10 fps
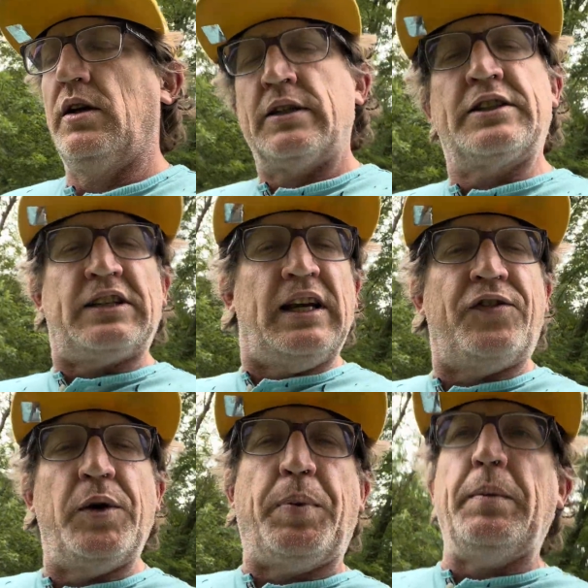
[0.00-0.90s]
See
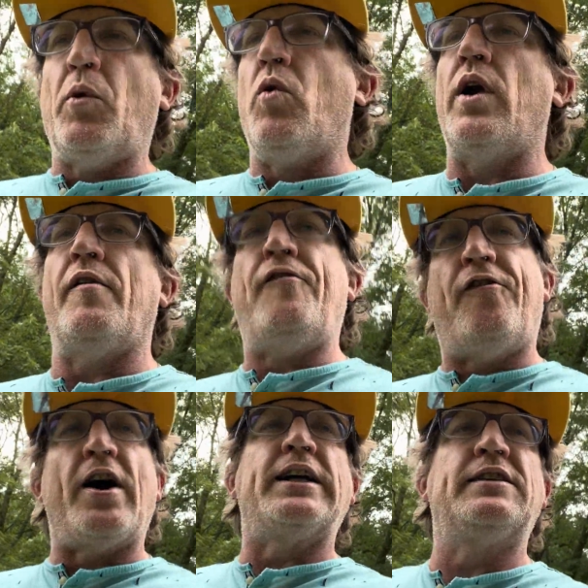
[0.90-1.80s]
if you people want to
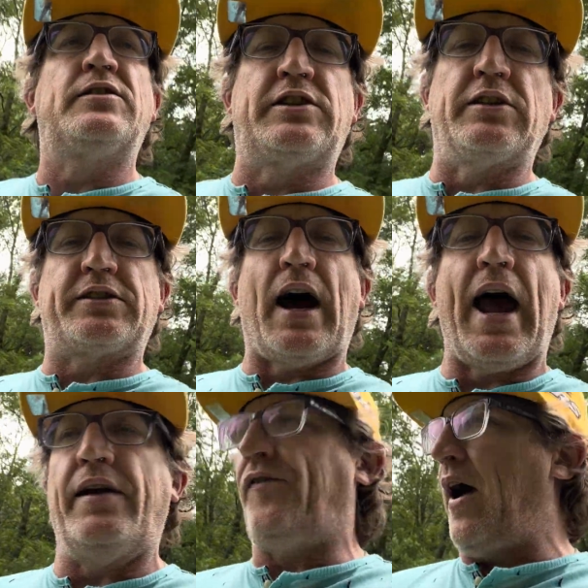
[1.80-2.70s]
fucking
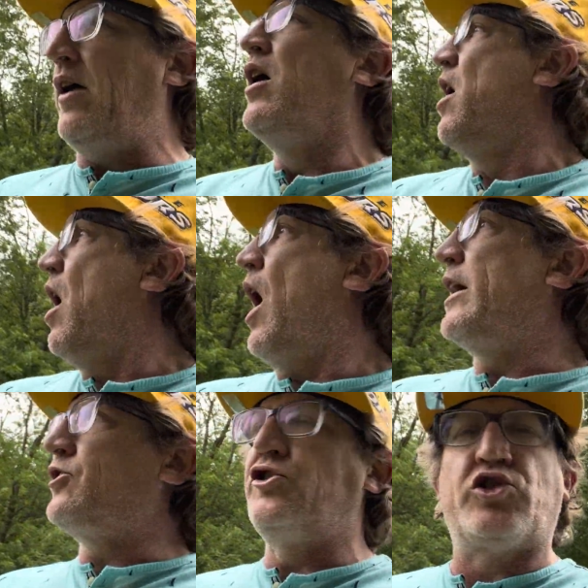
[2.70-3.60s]
decide if I
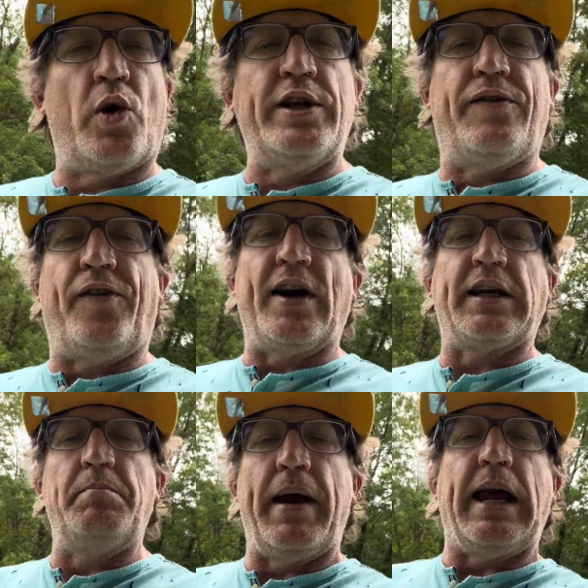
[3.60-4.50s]
should join the
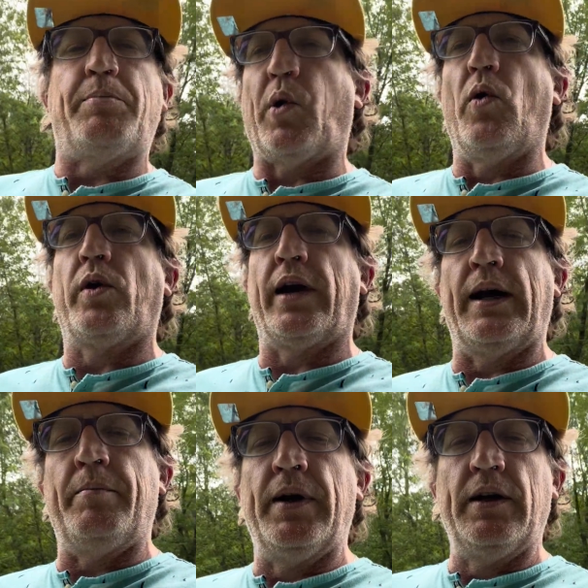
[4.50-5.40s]
fucking MAID
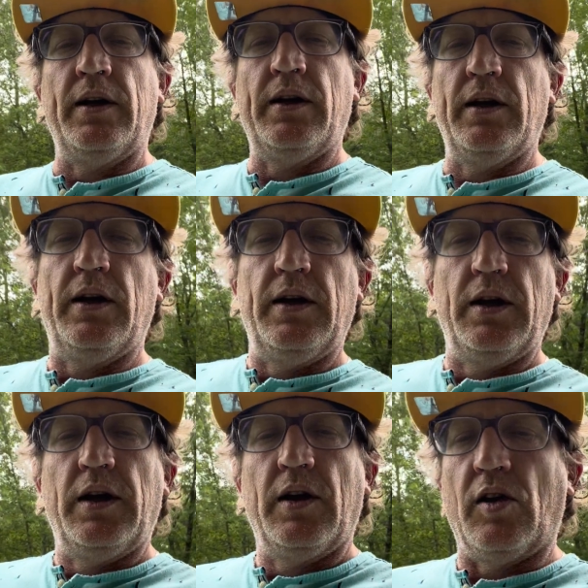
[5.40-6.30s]
program.
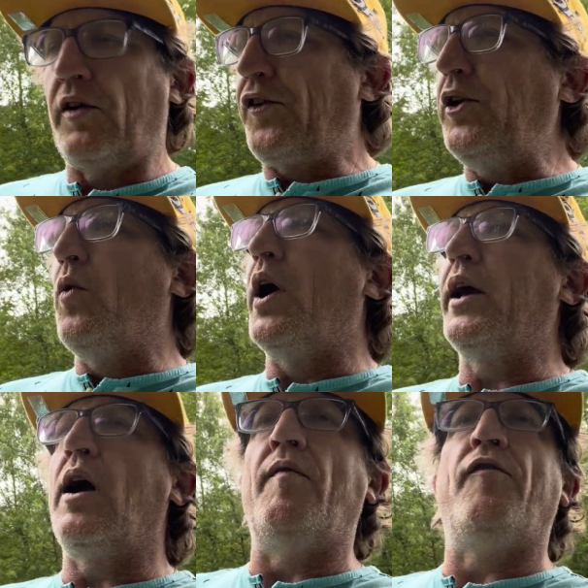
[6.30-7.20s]
Or if you want to
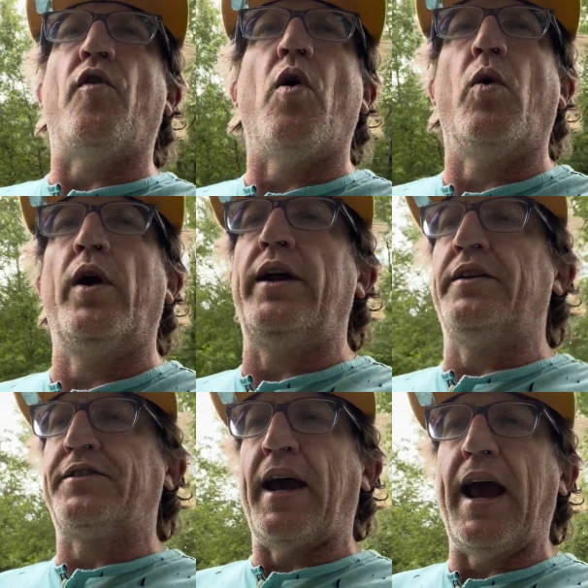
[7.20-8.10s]
come forward and
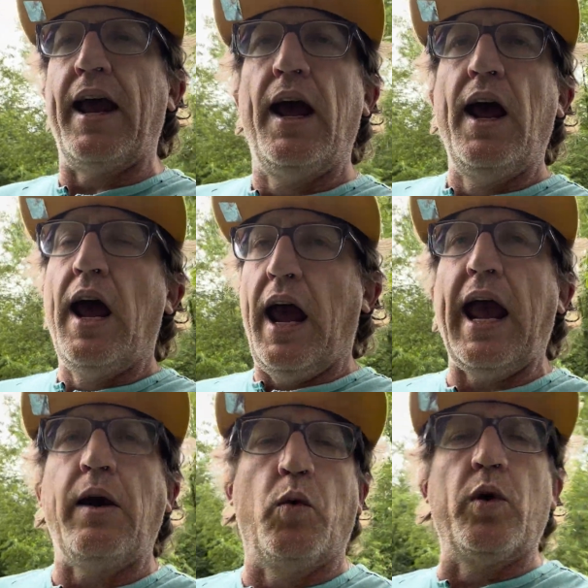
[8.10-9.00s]
say,
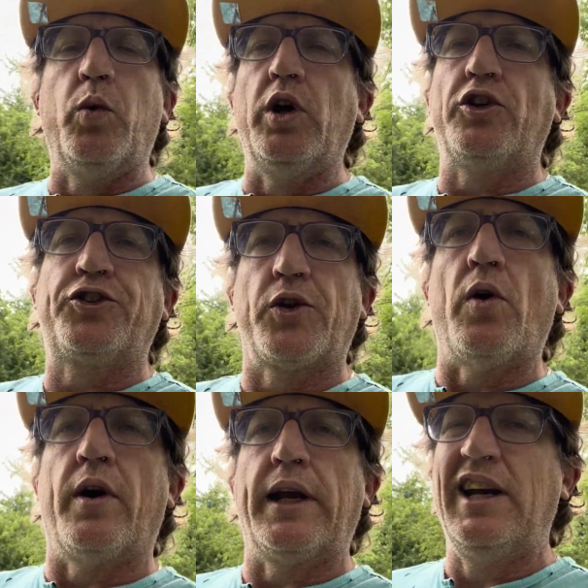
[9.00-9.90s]
hey, we're real
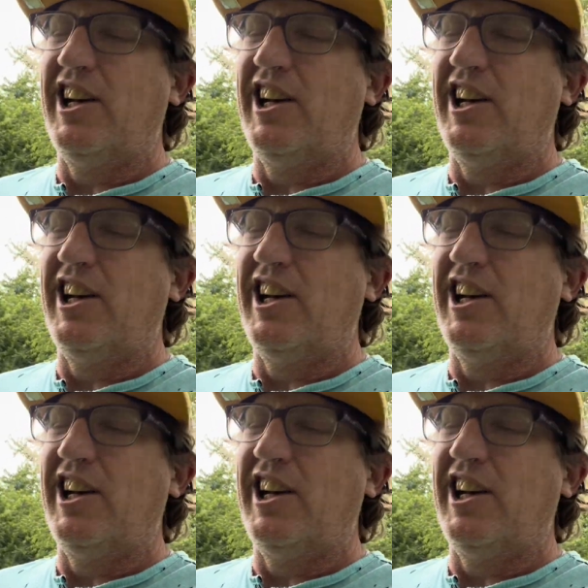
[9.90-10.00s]
sorry,